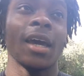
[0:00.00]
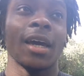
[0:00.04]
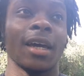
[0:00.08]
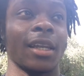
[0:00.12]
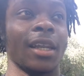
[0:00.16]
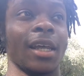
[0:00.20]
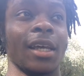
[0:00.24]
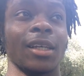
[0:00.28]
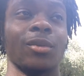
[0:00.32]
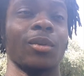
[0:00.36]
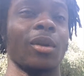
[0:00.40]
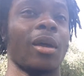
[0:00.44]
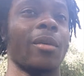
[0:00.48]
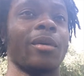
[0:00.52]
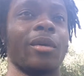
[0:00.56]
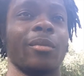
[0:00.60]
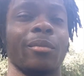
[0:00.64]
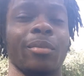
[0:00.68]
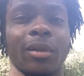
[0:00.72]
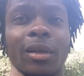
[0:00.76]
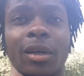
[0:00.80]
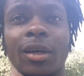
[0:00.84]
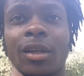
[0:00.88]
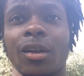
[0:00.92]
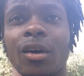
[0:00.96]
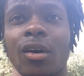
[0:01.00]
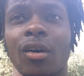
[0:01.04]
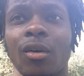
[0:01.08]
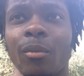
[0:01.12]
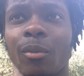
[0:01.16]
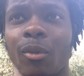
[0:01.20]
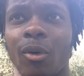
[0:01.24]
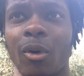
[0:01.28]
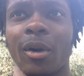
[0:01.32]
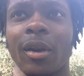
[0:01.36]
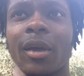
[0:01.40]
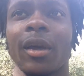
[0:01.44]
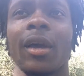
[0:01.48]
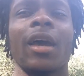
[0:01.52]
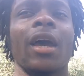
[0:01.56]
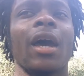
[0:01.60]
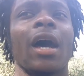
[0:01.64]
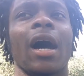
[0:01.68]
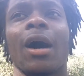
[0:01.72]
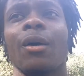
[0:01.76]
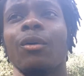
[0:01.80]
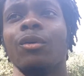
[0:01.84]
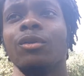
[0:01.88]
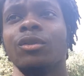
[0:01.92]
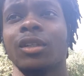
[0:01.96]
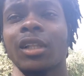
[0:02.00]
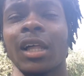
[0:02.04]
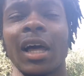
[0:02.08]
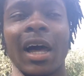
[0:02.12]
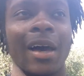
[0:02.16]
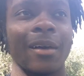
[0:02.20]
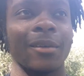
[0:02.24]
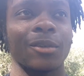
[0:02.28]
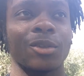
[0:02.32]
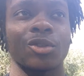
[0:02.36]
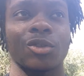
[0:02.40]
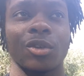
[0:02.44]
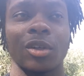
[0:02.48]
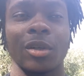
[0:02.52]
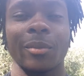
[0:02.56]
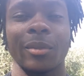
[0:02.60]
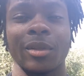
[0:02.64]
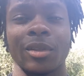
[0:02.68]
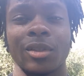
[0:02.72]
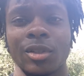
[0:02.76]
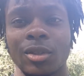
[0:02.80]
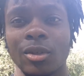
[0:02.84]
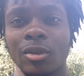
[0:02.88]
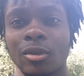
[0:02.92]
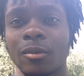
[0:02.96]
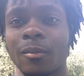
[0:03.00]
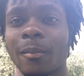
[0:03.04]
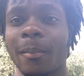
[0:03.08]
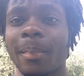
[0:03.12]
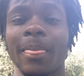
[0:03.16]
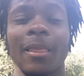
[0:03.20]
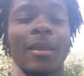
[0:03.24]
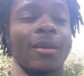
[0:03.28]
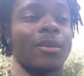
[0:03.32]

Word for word: because that's what I've been playing all morning. I was live streaming too.